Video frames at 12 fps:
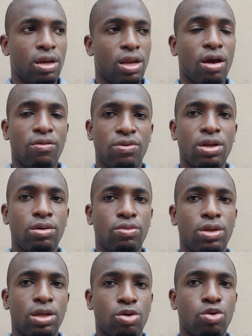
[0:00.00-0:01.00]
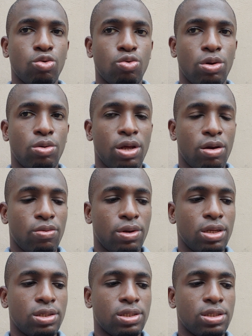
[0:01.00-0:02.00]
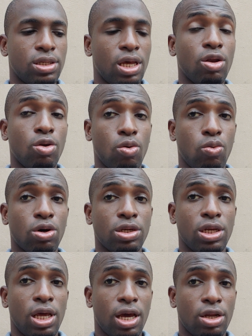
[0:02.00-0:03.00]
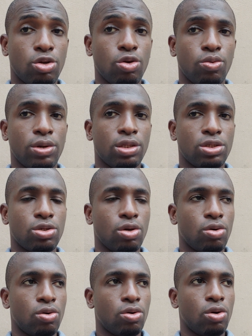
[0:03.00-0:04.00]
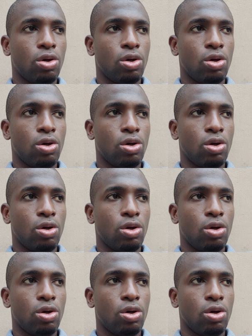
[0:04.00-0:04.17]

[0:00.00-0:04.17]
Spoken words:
are really, really good with their releases. They know what they are doing. So